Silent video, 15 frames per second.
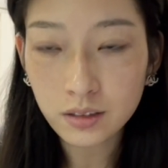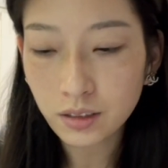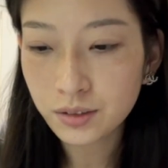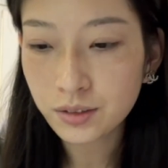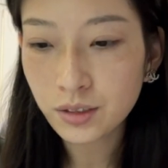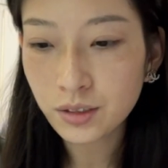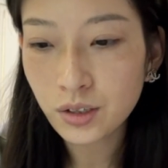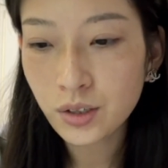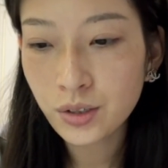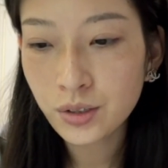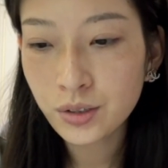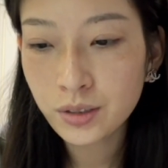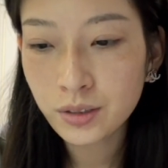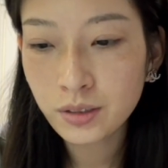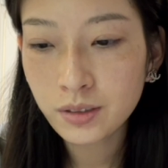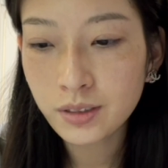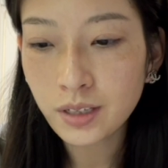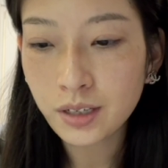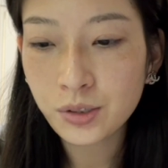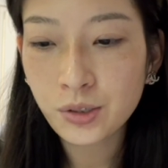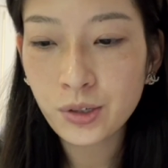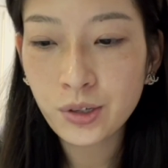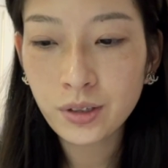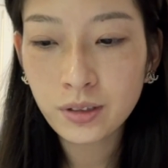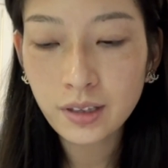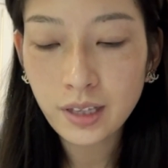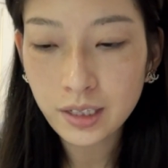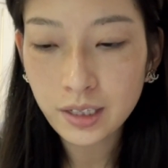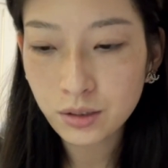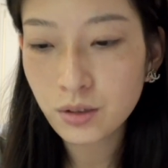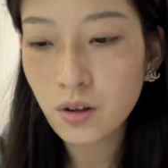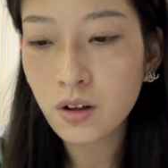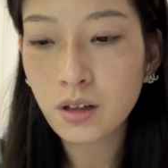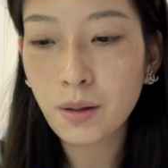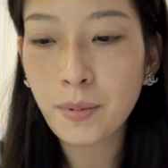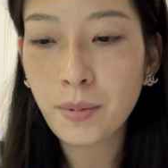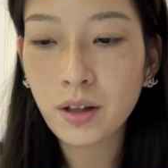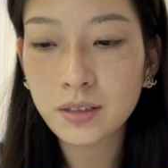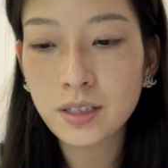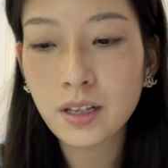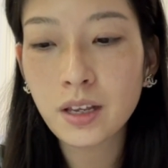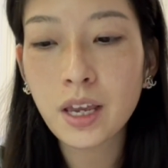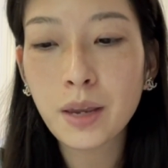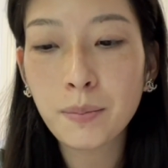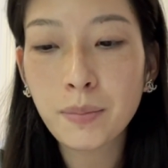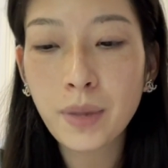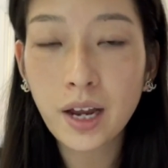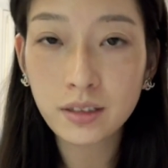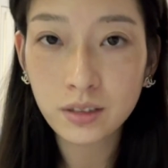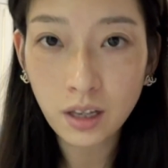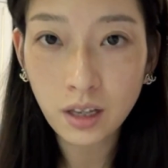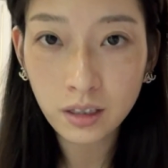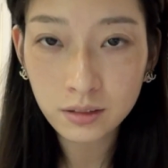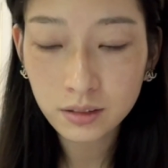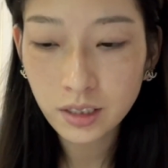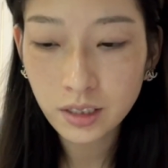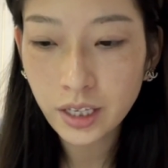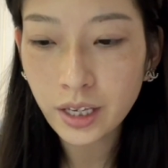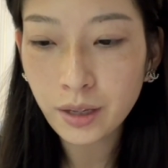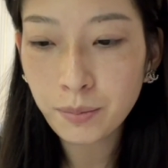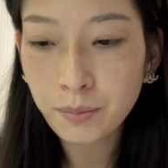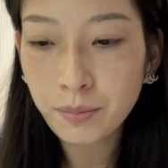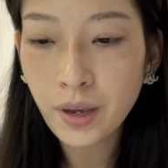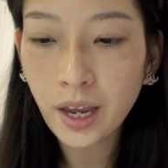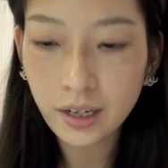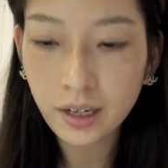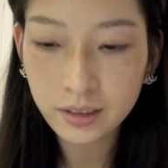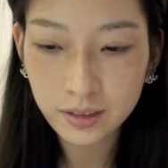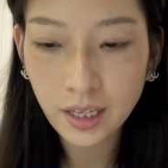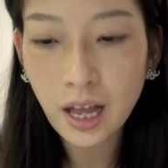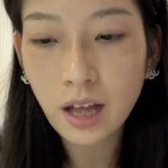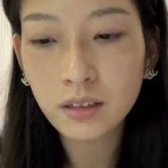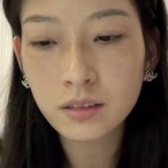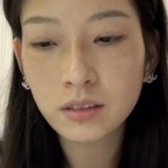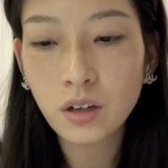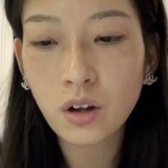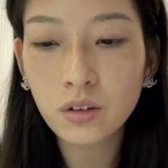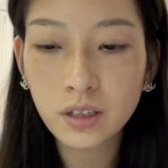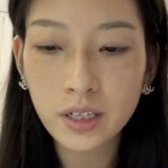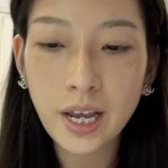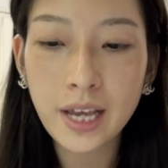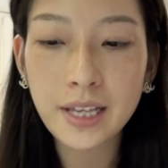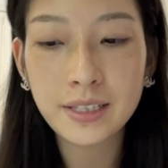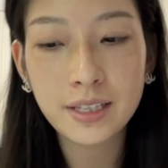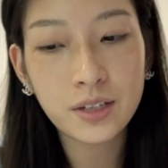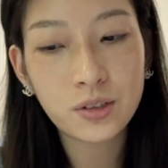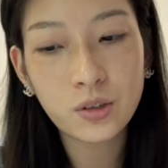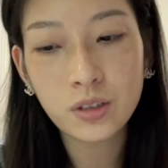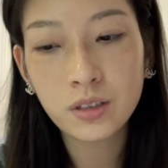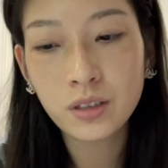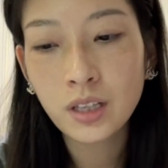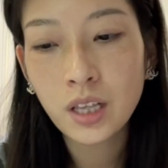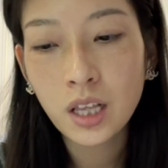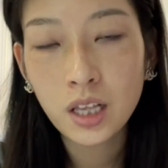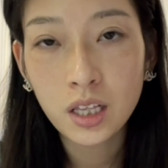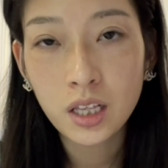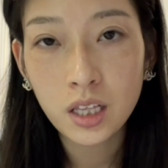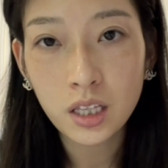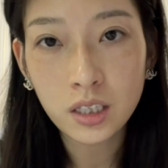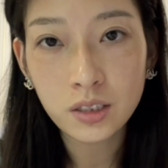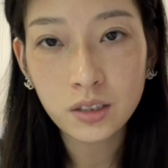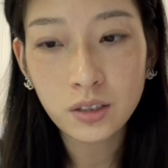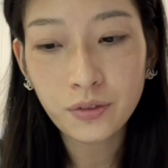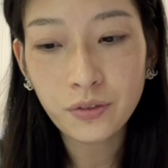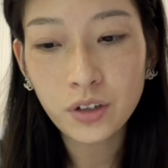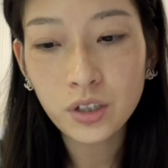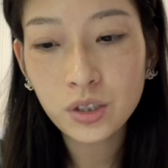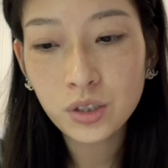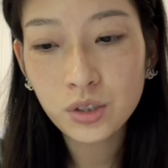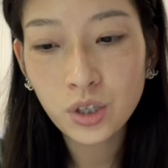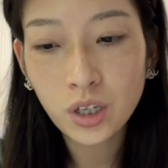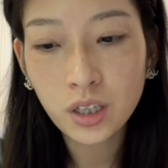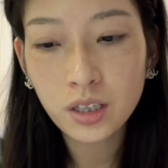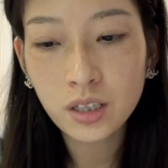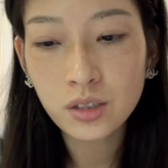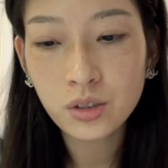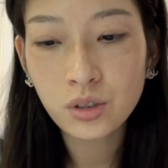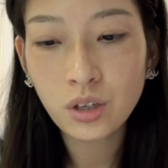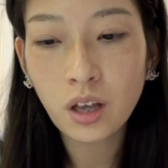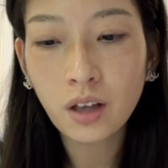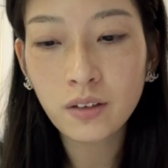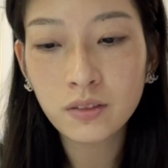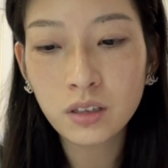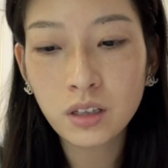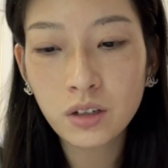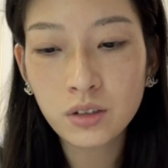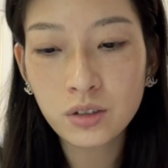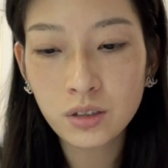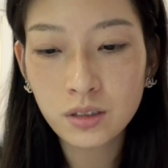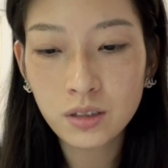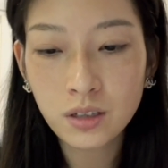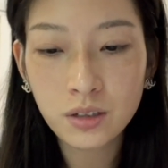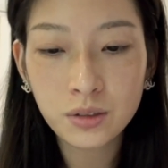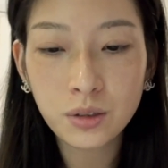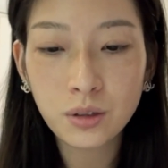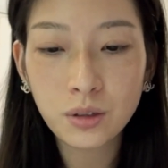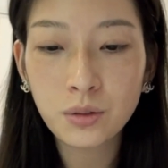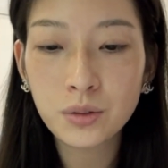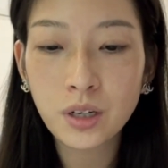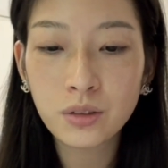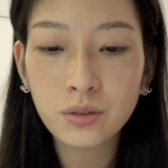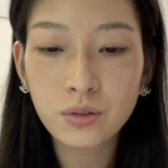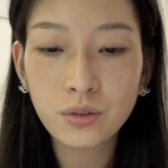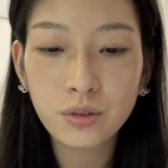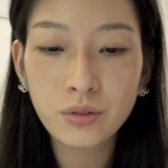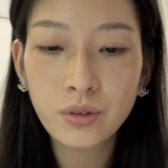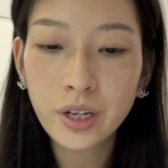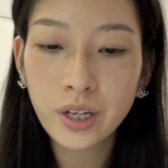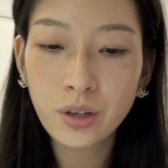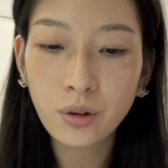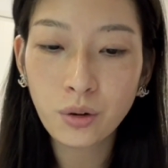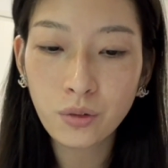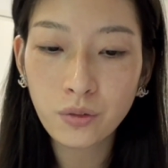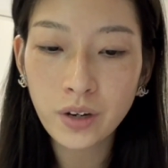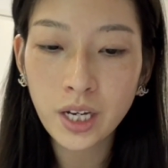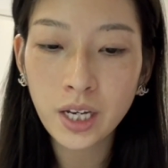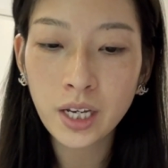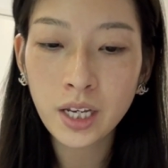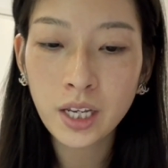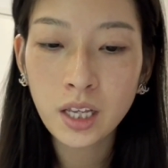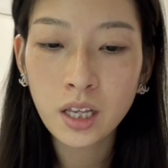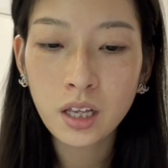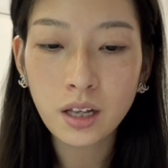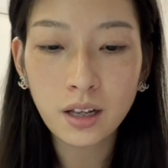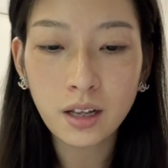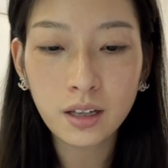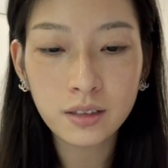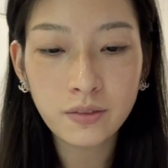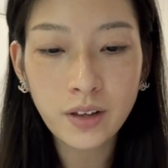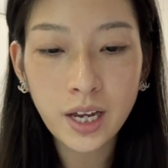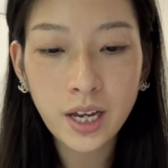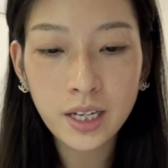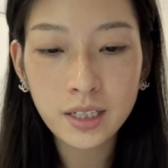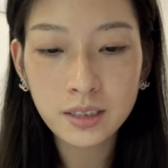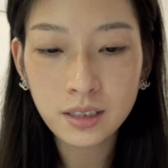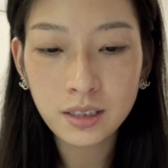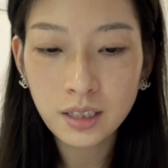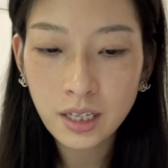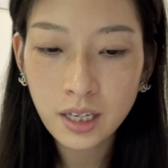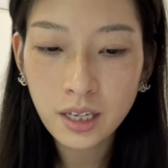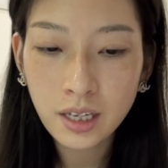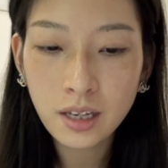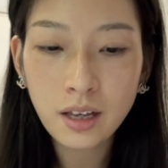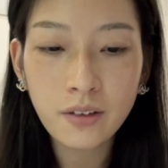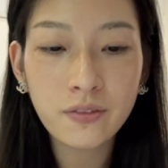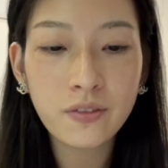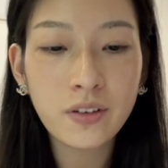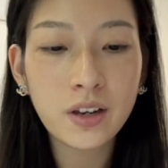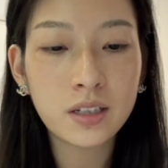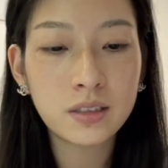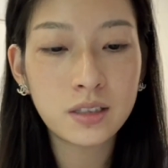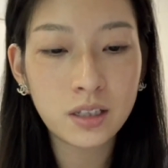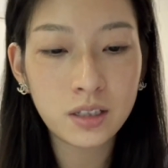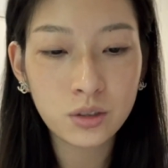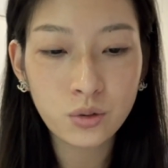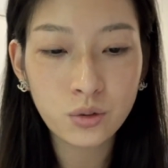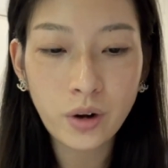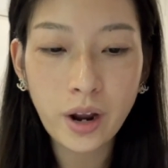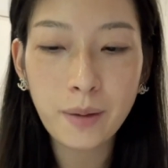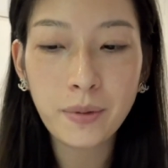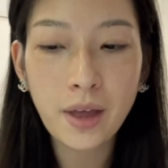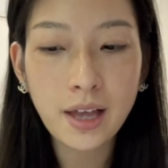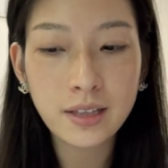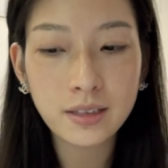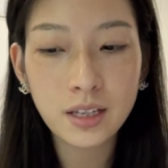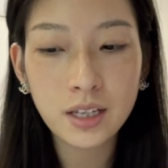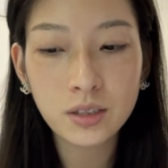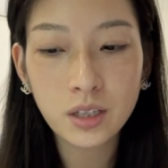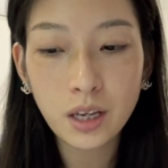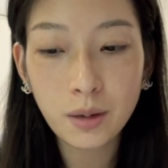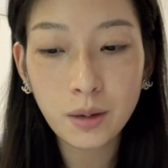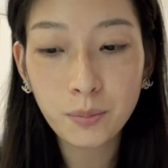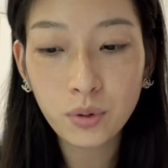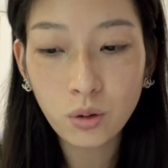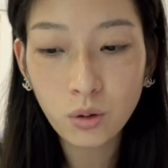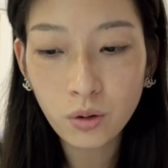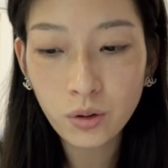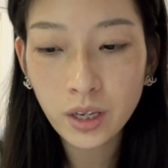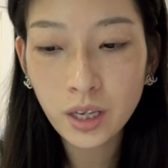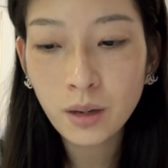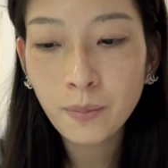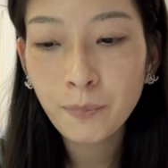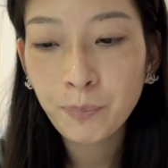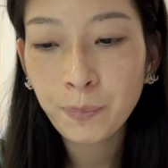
third section. Let's talk about the impact on organization. The first challenge of logistics slowdown during COVID adversely affected Grab as its employees